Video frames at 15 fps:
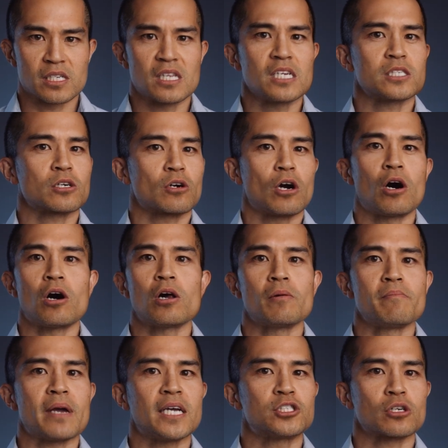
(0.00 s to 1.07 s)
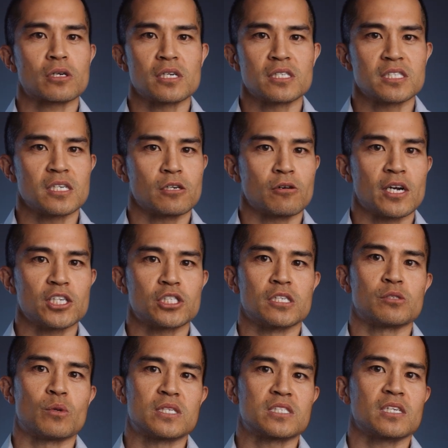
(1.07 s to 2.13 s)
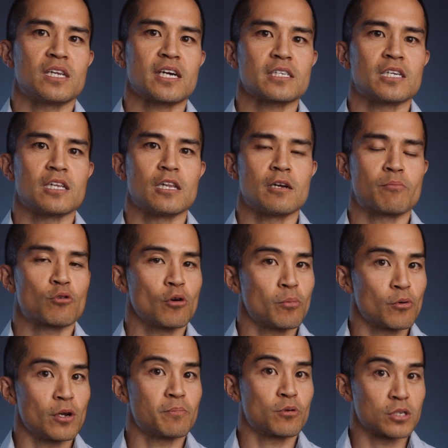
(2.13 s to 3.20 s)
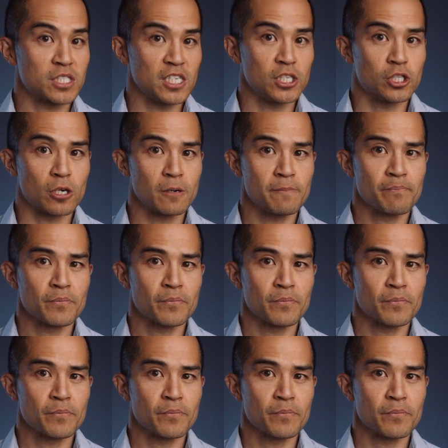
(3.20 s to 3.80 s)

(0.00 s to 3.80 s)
These are all major considerations when selecting the appropriate procedure.